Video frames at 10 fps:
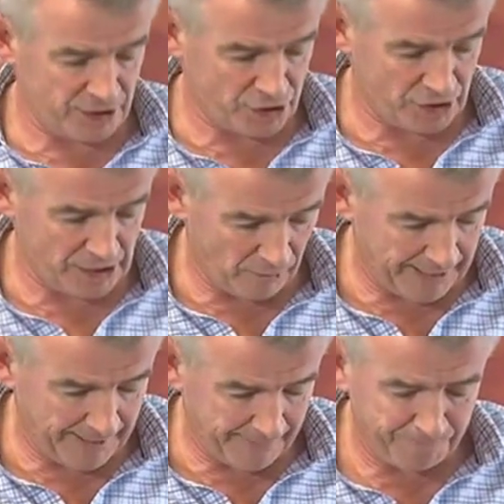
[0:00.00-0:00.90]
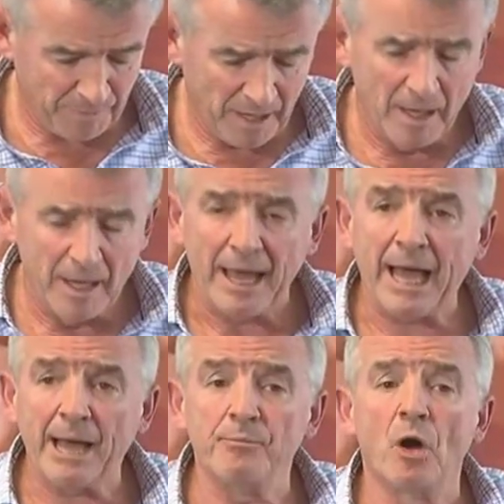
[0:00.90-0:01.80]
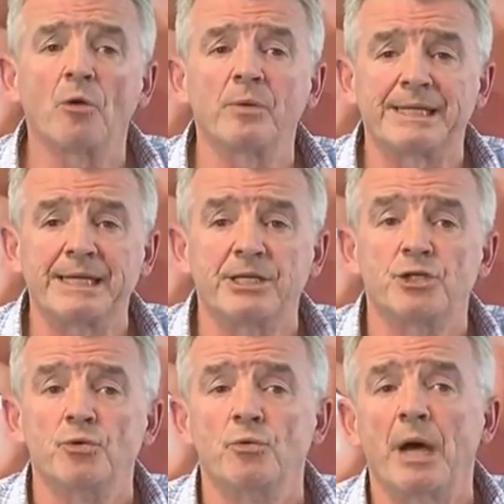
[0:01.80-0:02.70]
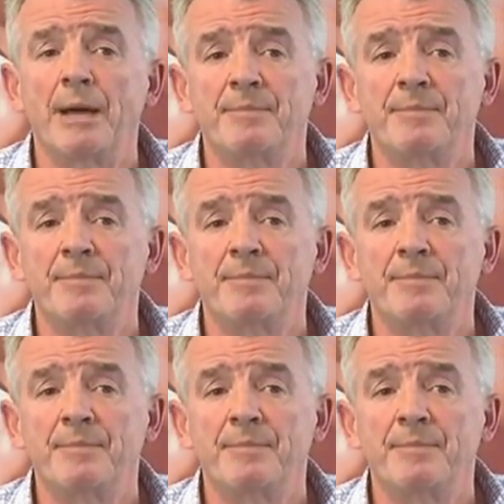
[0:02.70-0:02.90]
in Ryanair um, nor will it lead to uh,